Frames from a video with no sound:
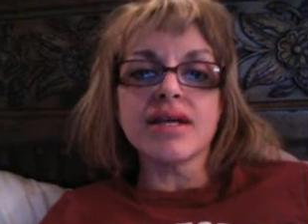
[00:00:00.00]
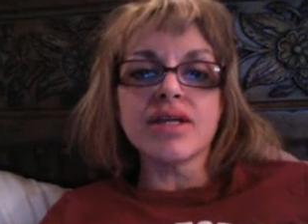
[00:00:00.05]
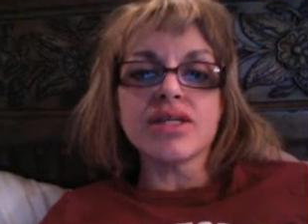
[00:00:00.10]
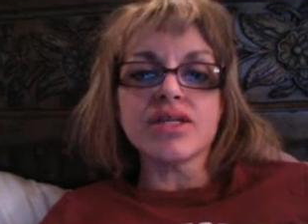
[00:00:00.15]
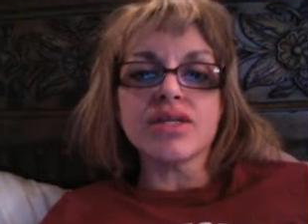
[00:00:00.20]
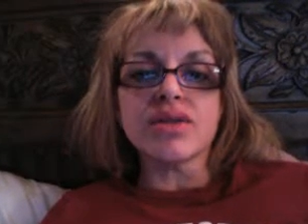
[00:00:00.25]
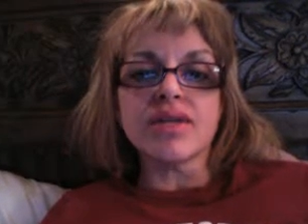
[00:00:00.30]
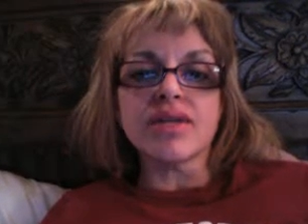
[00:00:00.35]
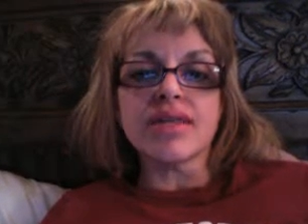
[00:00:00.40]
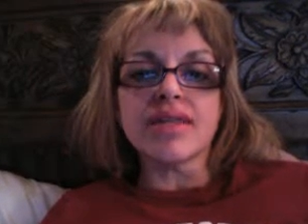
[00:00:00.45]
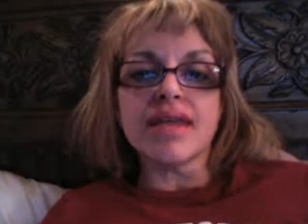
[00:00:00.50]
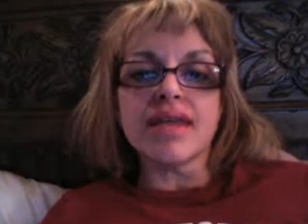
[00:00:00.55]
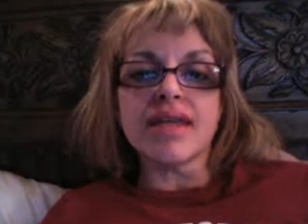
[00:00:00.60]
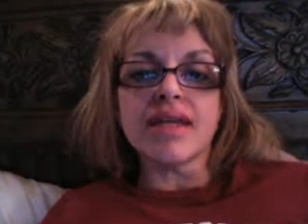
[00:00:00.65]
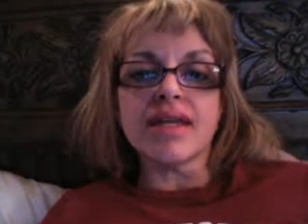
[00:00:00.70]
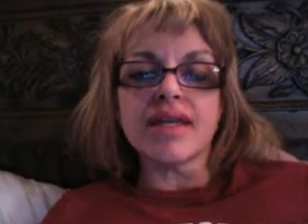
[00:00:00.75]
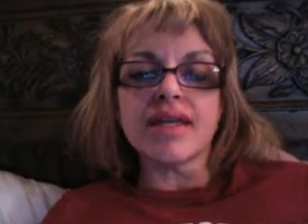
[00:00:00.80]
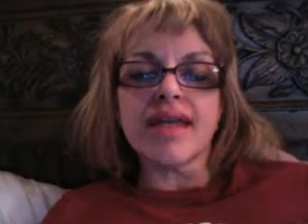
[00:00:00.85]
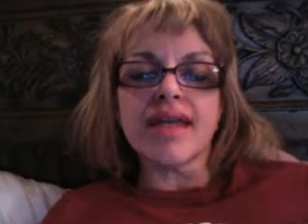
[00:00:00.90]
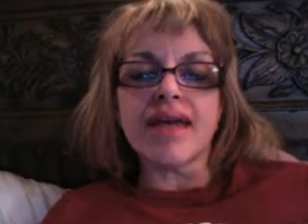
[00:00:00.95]
so that they
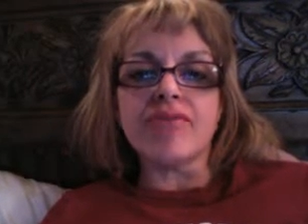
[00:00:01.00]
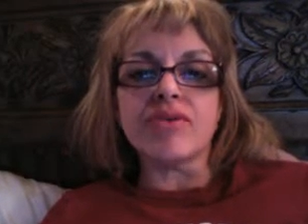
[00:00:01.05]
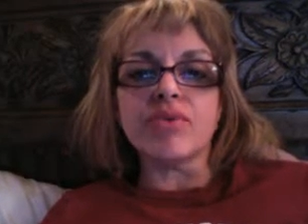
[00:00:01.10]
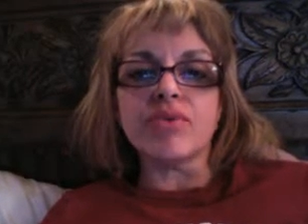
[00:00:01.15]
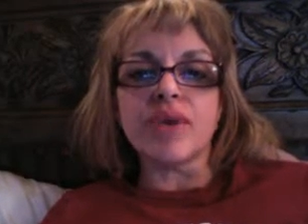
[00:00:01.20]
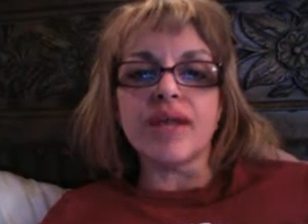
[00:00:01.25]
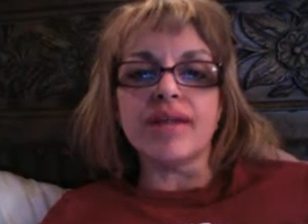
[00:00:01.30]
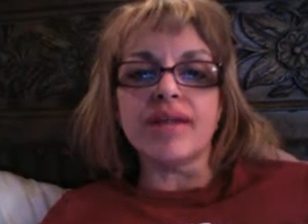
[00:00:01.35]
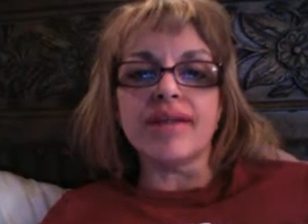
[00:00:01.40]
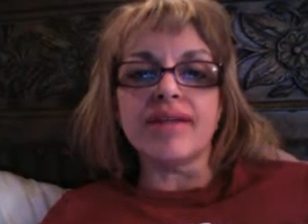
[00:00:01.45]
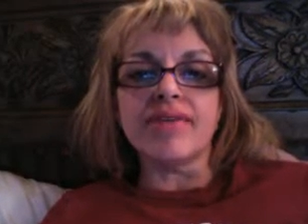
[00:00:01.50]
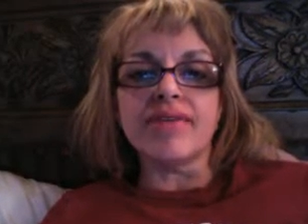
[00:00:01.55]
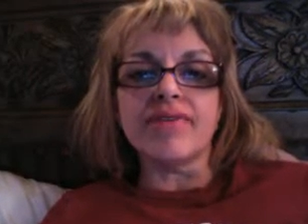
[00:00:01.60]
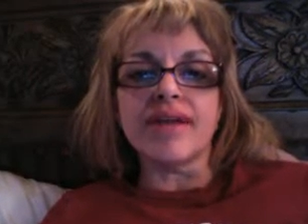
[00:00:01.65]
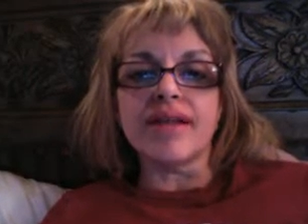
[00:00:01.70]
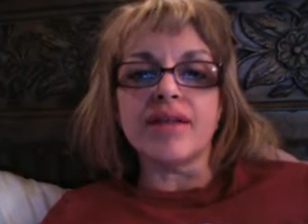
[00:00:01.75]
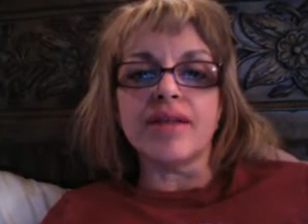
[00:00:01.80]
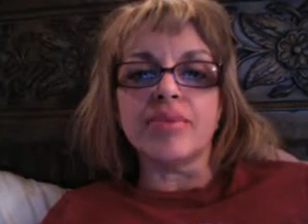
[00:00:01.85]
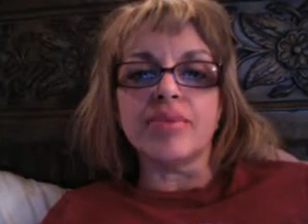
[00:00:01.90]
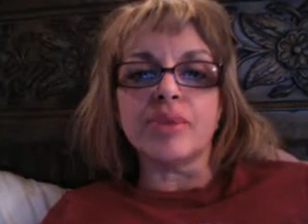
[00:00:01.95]
can have it readily
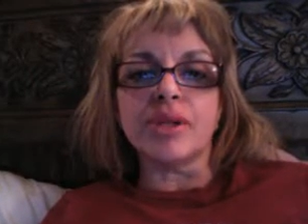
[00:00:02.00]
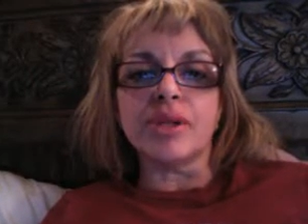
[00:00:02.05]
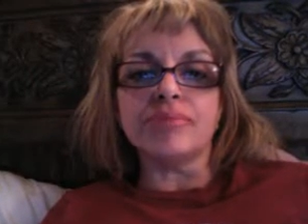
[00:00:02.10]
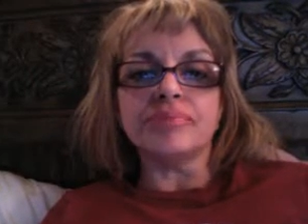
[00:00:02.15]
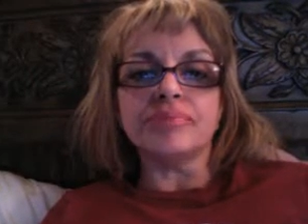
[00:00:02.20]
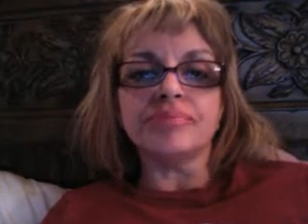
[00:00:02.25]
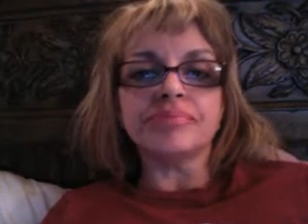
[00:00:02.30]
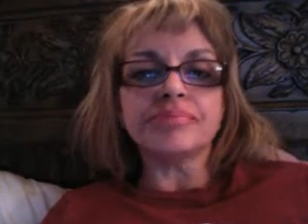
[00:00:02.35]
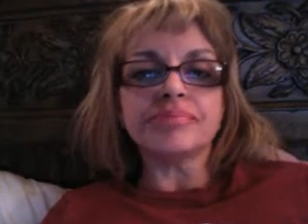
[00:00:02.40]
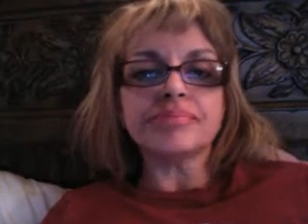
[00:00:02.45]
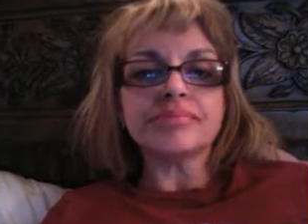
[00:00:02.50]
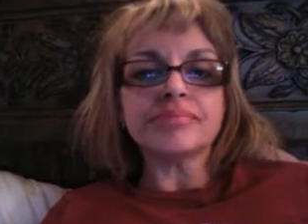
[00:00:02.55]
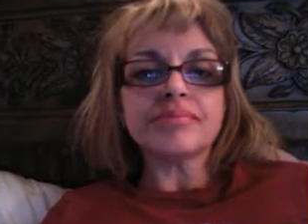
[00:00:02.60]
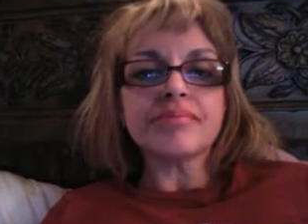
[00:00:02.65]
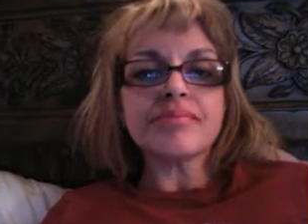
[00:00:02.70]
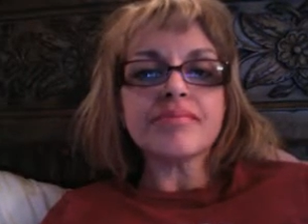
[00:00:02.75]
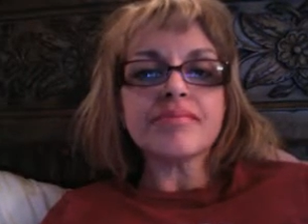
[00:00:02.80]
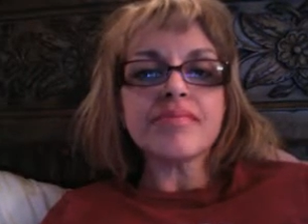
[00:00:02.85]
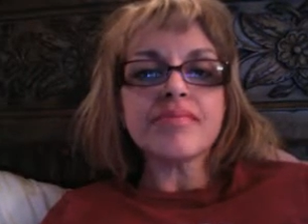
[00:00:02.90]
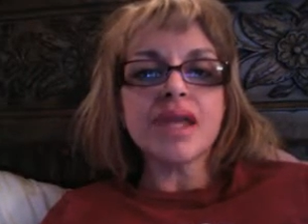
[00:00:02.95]
available.
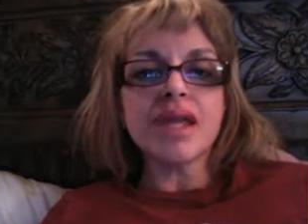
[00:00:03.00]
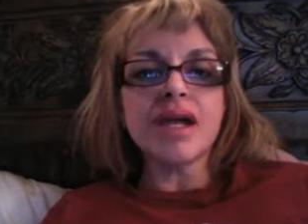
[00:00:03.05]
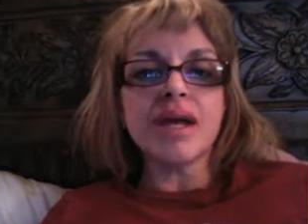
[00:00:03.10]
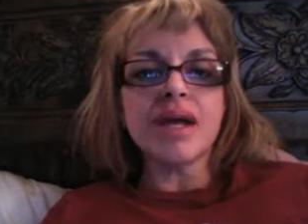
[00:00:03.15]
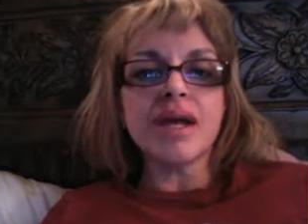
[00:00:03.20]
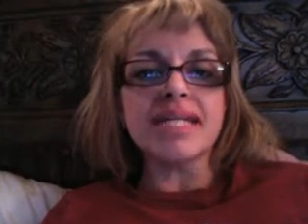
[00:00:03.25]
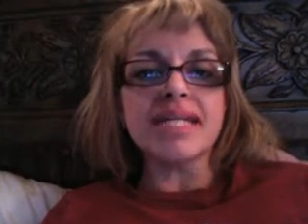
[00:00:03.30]
Um,